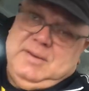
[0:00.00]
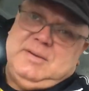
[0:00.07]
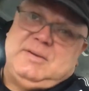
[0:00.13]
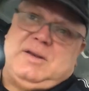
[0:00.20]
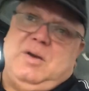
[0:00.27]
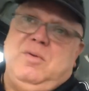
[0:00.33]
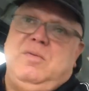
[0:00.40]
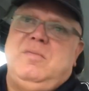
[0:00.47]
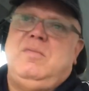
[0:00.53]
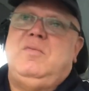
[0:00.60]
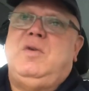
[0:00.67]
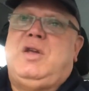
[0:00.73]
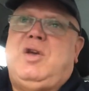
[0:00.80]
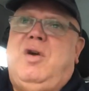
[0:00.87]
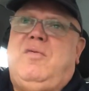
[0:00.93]
So
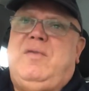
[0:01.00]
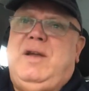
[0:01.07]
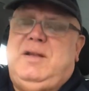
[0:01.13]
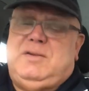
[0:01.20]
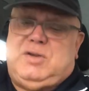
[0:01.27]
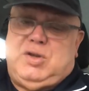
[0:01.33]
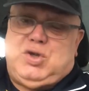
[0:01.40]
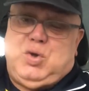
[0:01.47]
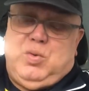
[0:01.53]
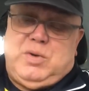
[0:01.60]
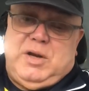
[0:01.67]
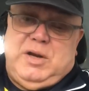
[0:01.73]
we got round to talking